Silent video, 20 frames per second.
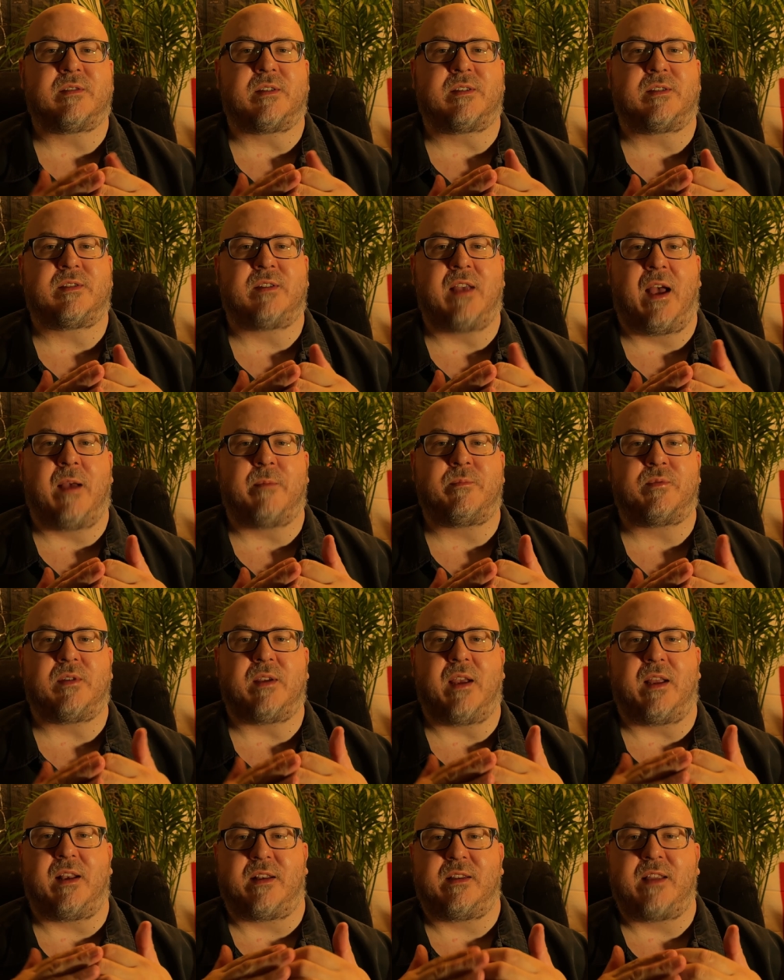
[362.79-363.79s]
accepts
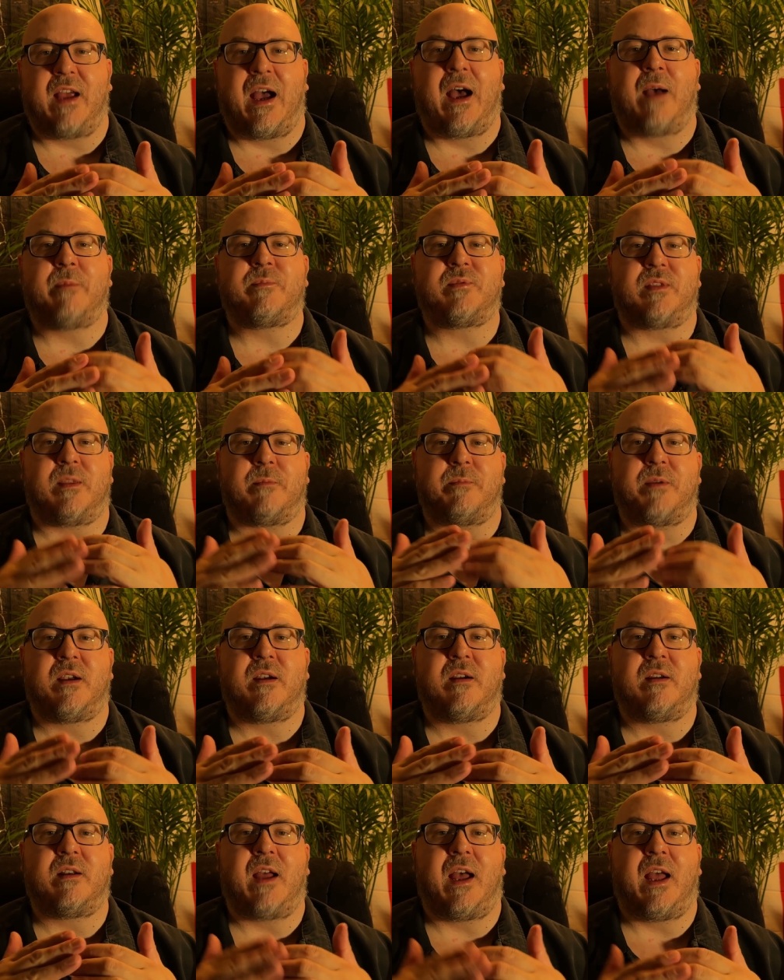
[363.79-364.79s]
and adopts the
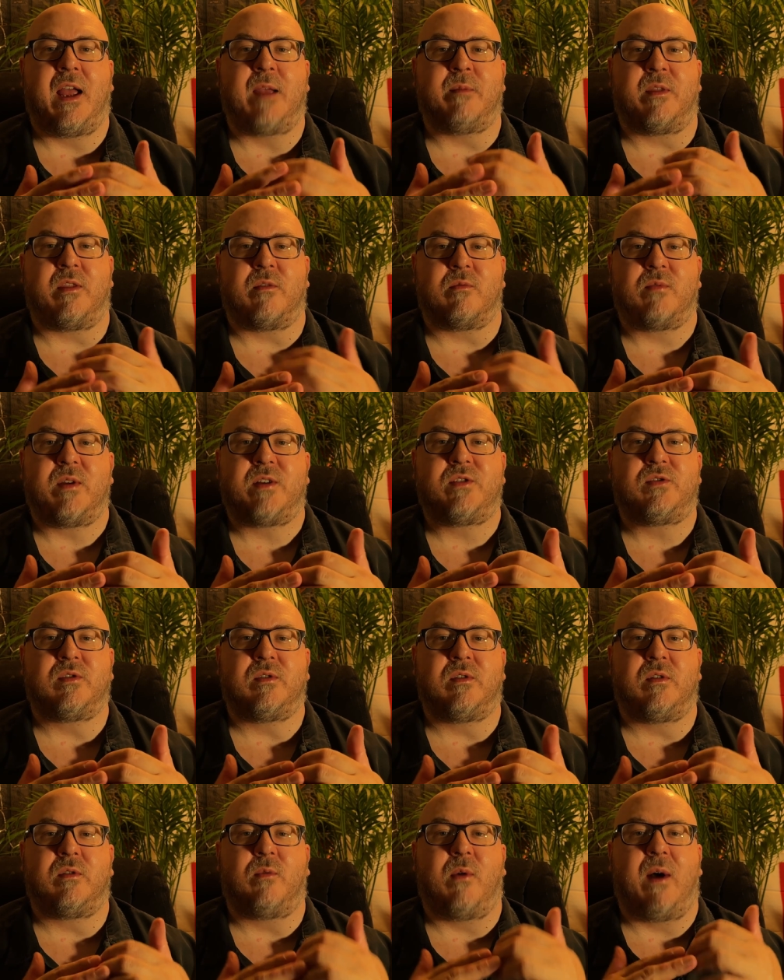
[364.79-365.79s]
paradigm of the
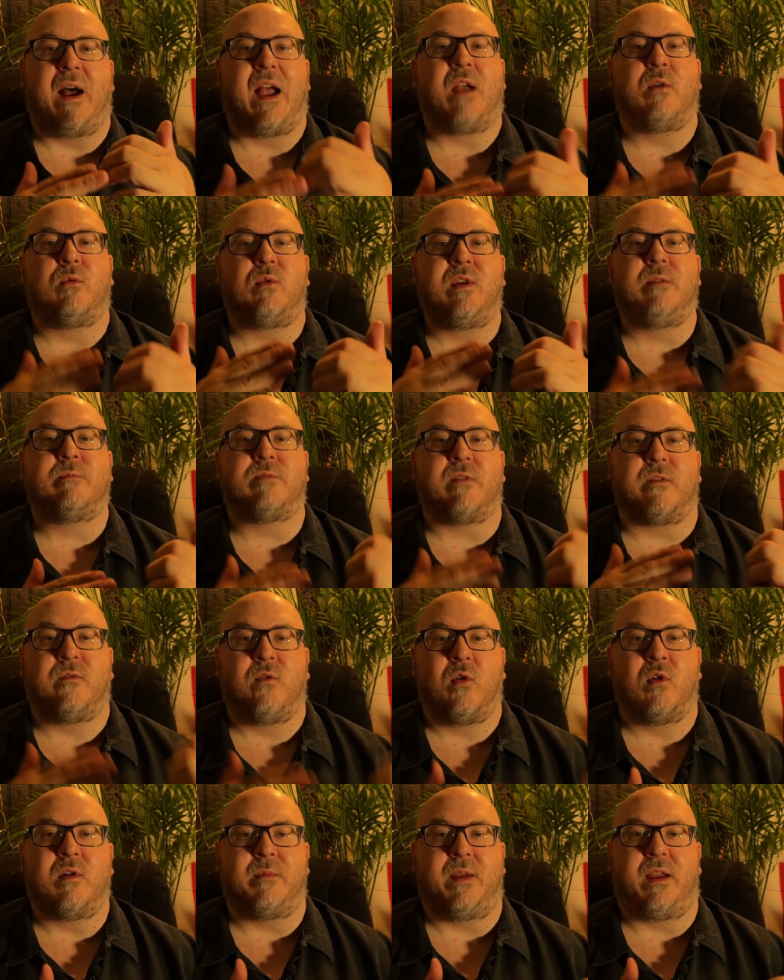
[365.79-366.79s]
ritual while we
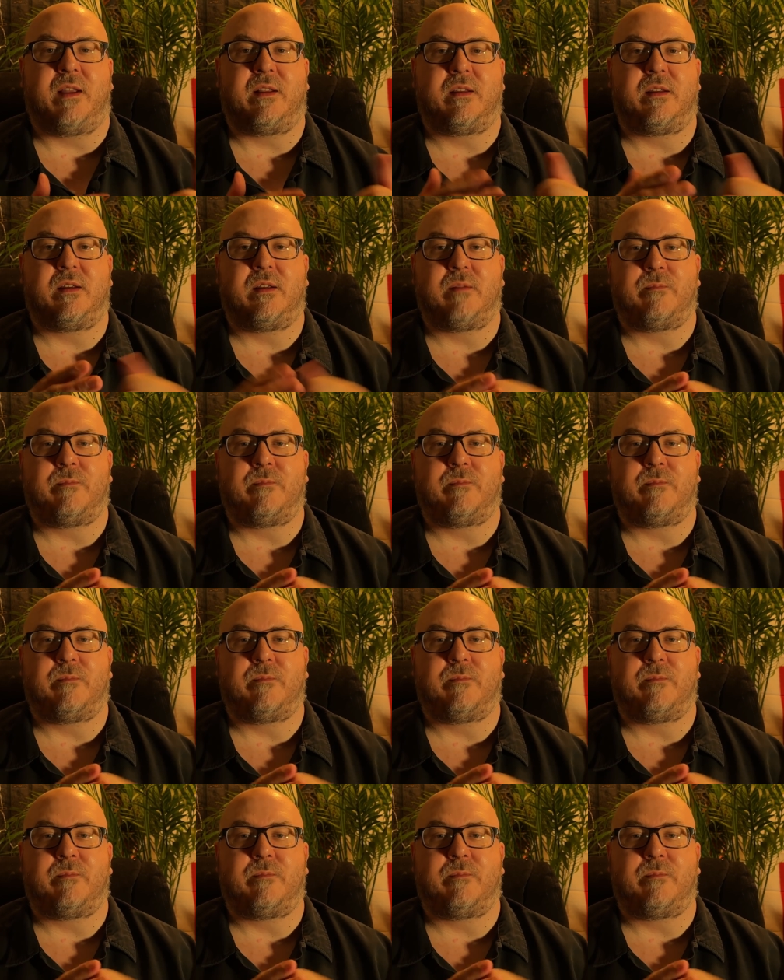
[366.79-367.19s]
perform it.